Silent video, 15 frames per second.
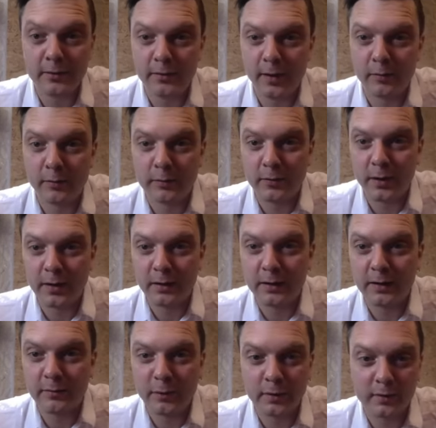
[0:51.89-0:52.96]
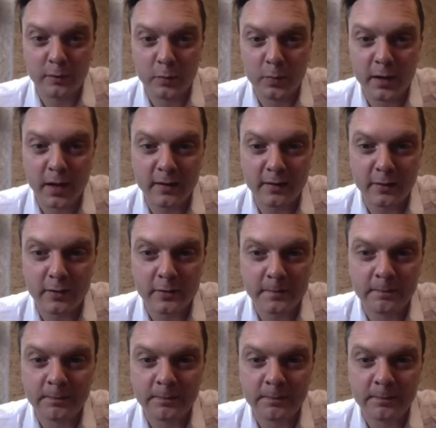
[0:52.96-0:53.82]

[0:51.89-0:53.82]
so I will try to give you a stupid answer.